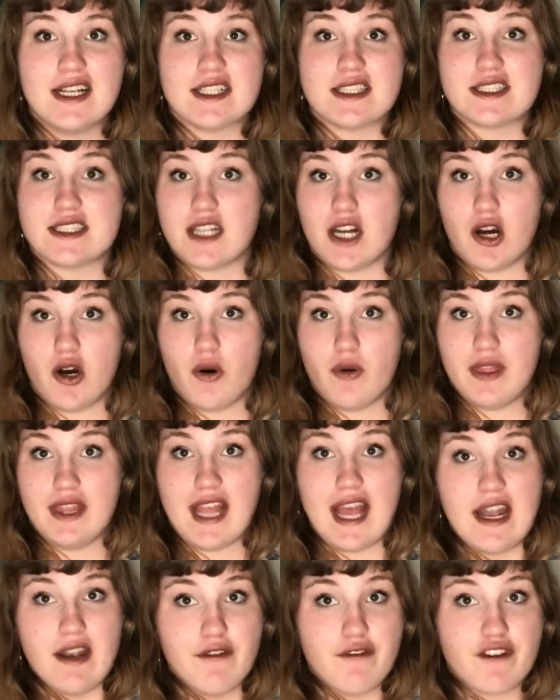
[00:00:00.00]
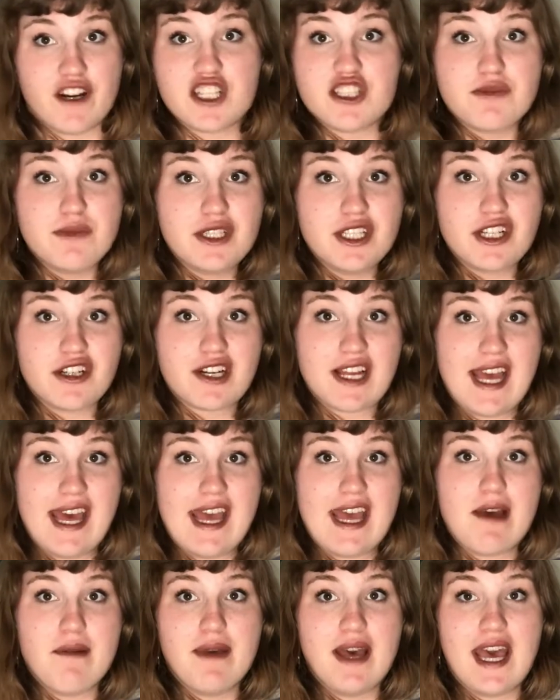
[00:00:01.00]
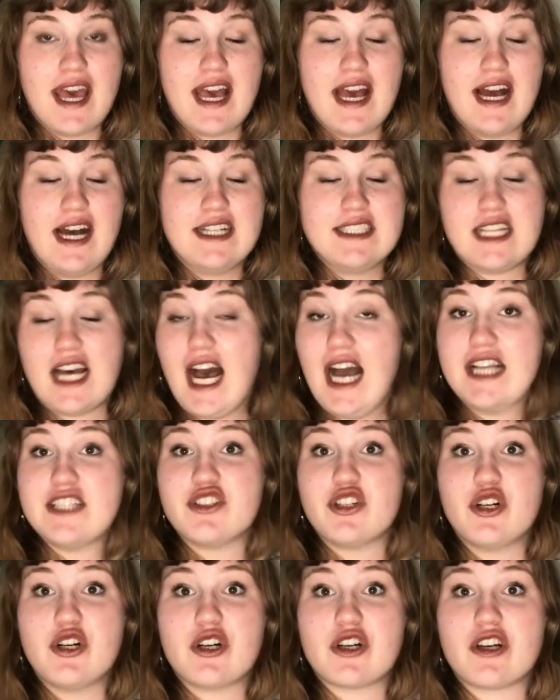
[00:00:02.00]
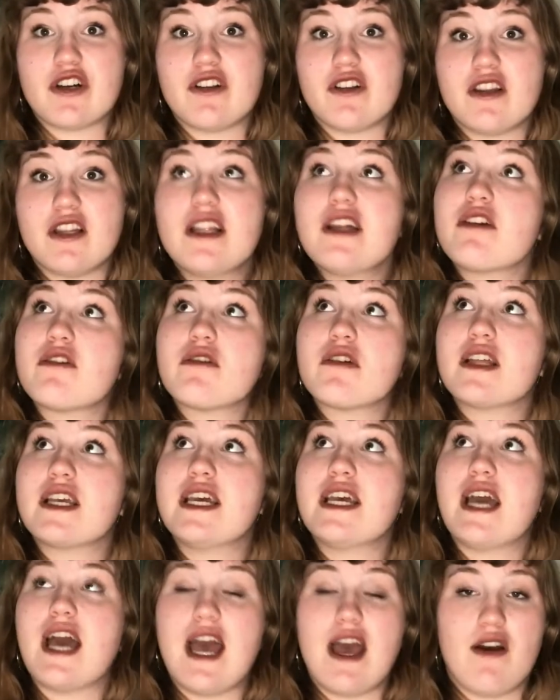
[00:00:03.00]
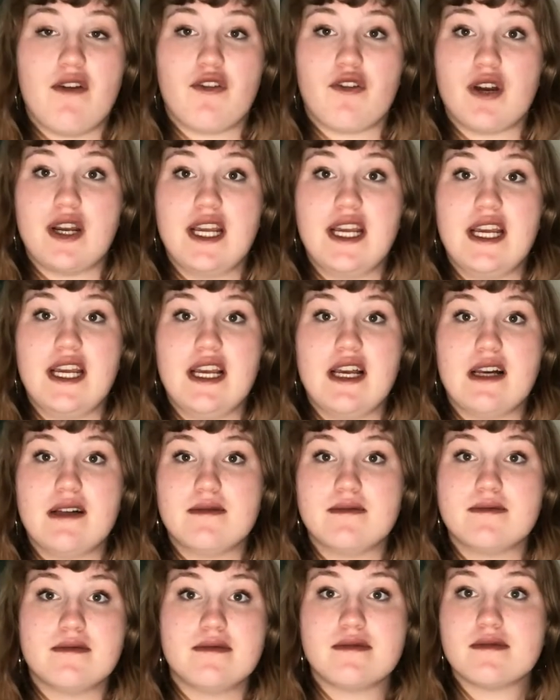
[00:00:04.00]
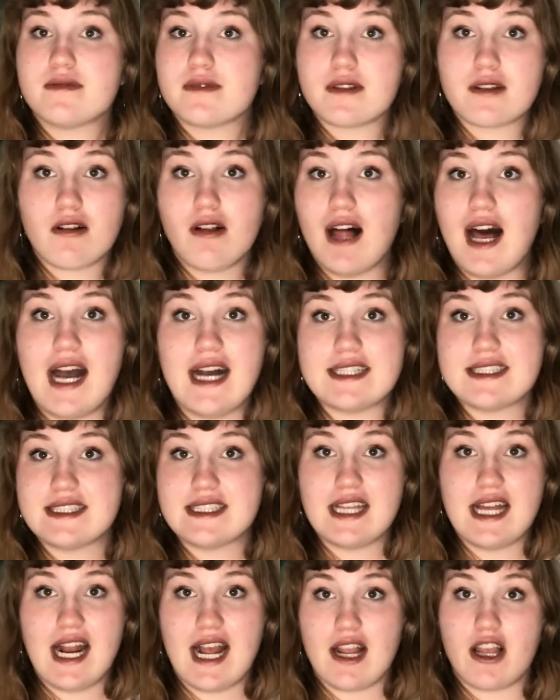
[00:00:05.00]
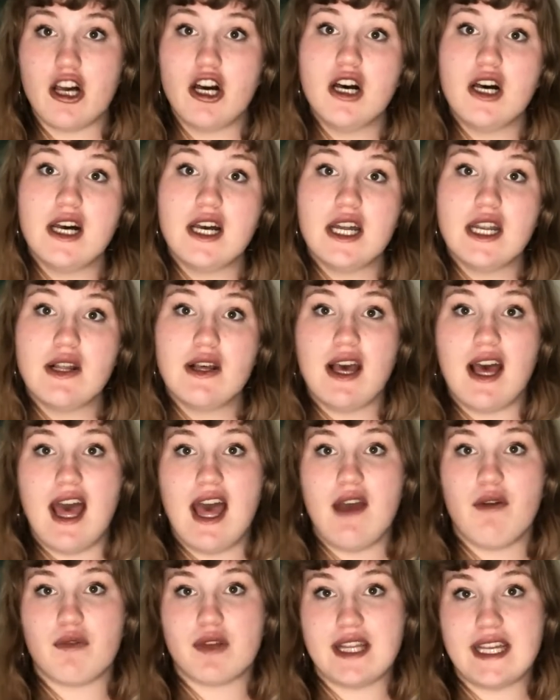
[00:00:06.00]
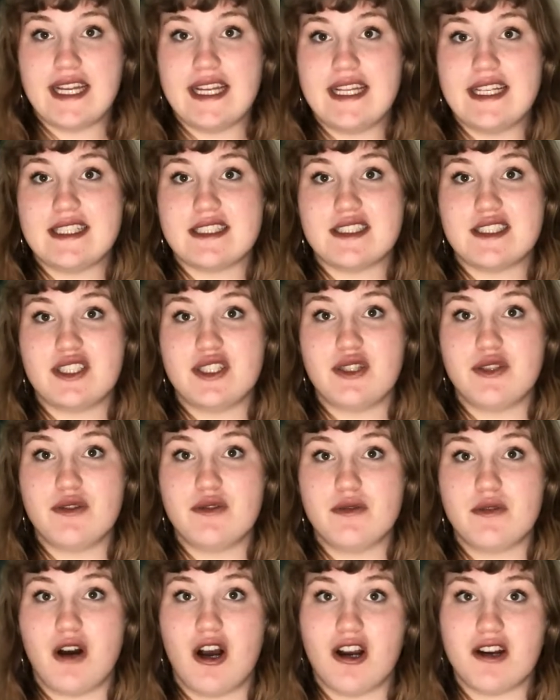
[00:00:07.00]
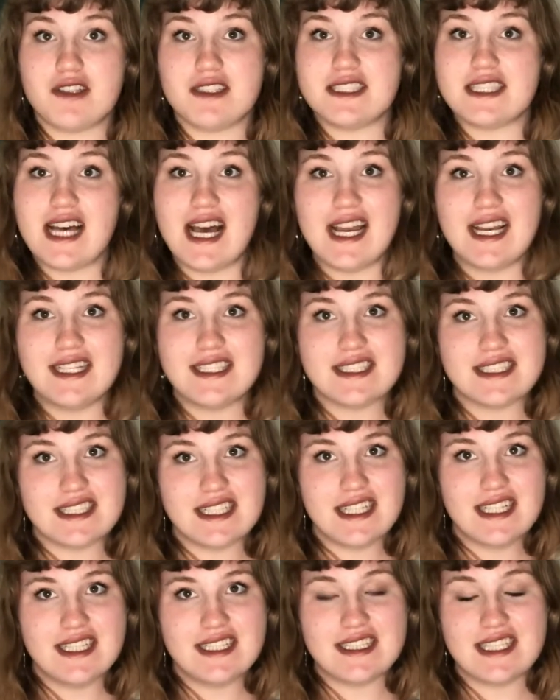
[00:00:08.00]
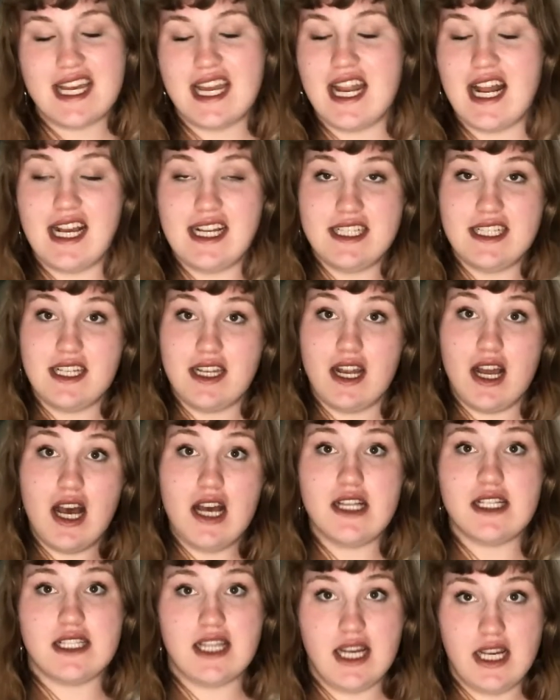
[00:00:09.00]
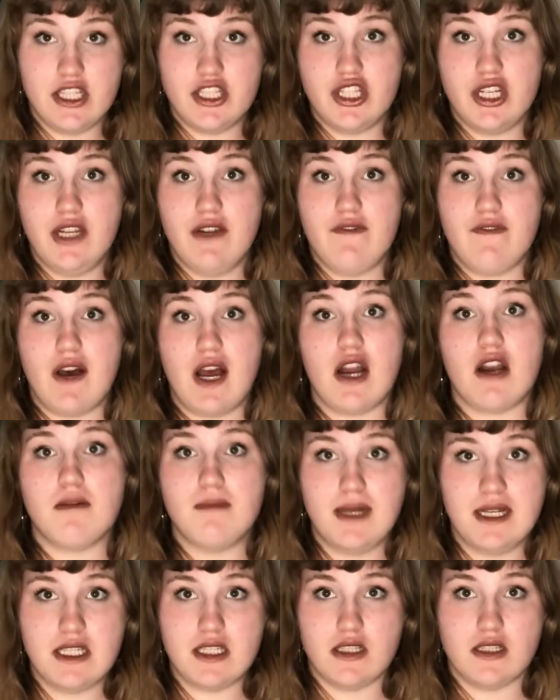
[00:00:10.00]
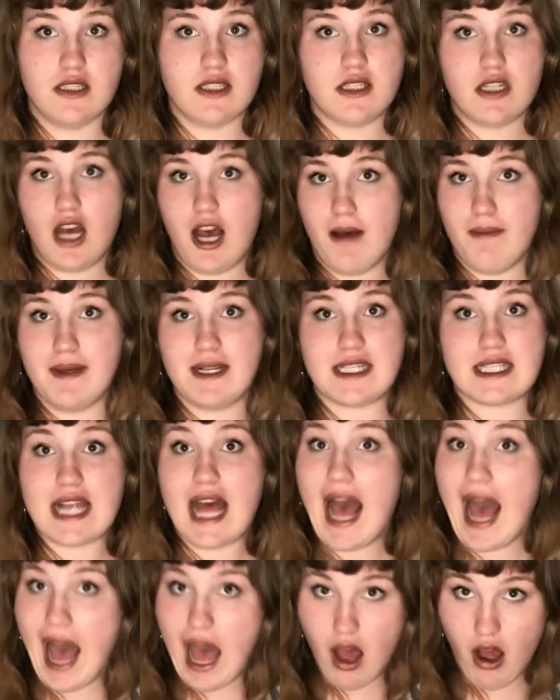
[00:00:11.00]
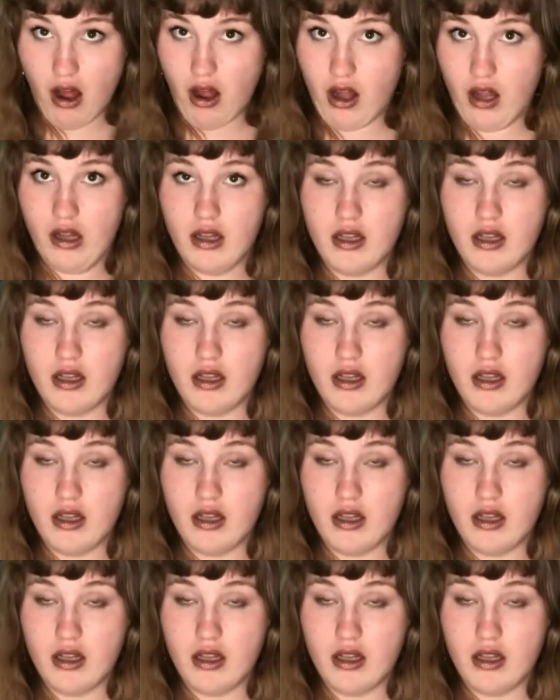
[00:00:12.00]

So then freshman year came, and I took literally every class that I could relating to hard sciences, and I did not touch environmental topics at all.